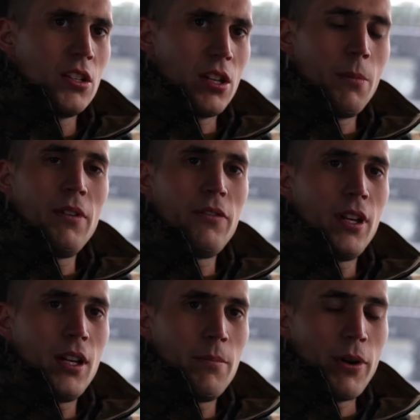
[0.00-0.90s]
Some of
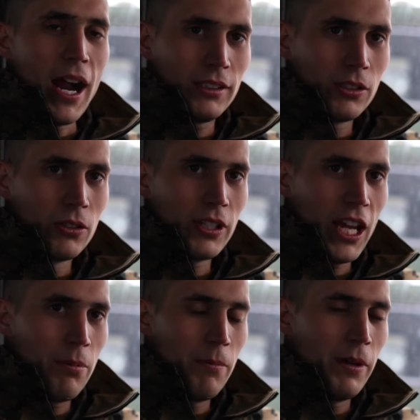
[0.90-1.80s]
the practical
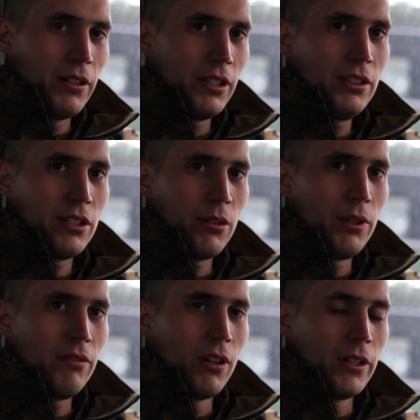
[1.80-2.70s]
capabilities that
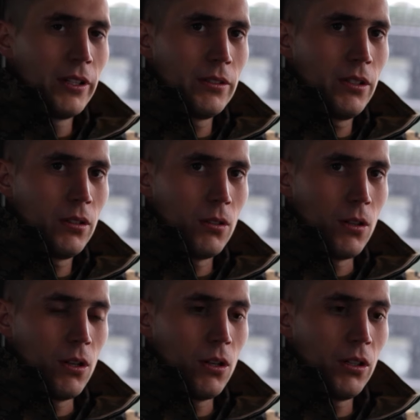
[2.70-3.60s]
we've learned
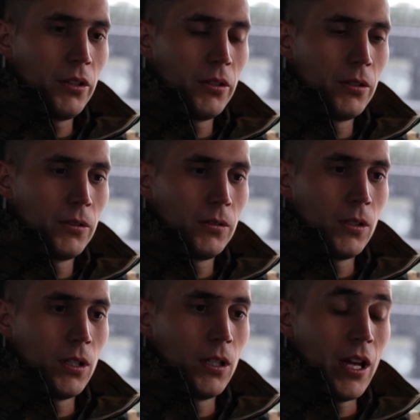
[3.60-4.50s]
are
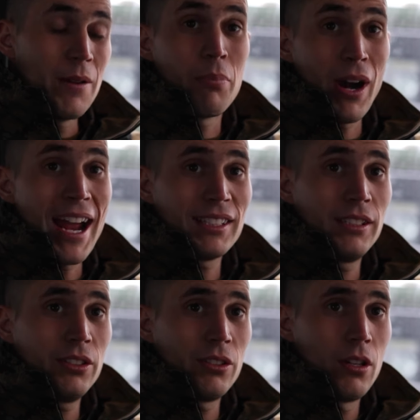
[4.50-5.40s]
uh, and
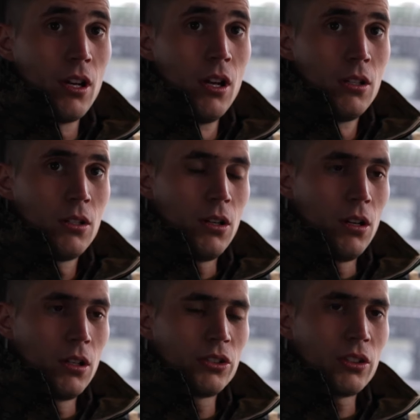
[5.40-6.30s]
practiced
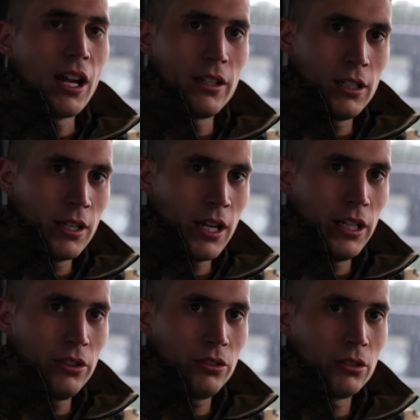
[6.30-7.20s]
are sliding on
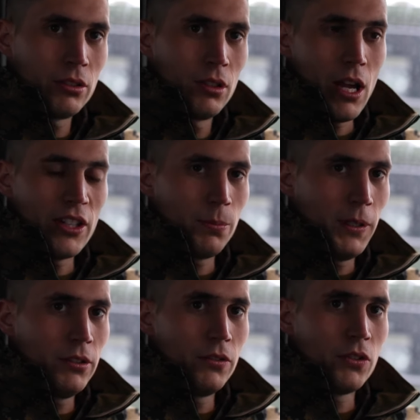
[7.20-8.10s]
ice at
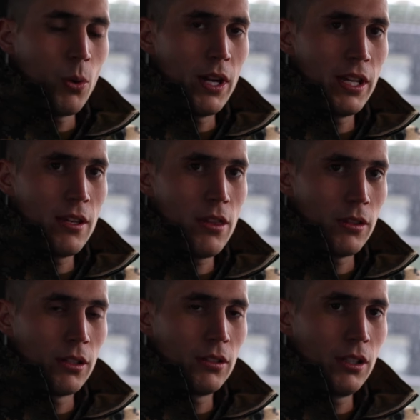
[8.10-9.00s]
speeds of twenty,
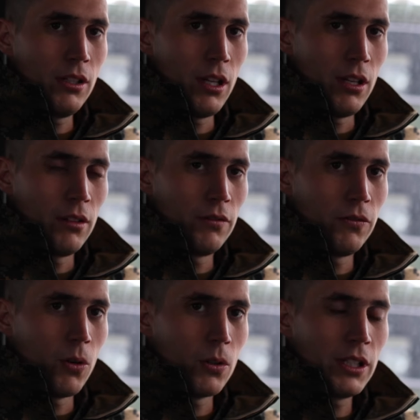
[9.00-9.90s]
thirty, and
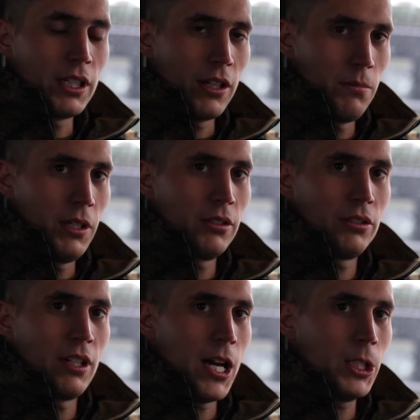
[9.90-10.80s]
forty
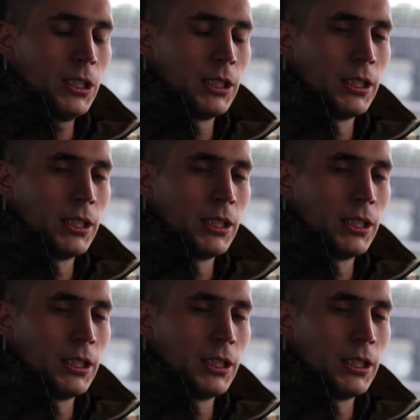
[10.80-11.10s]
kilometers an hour.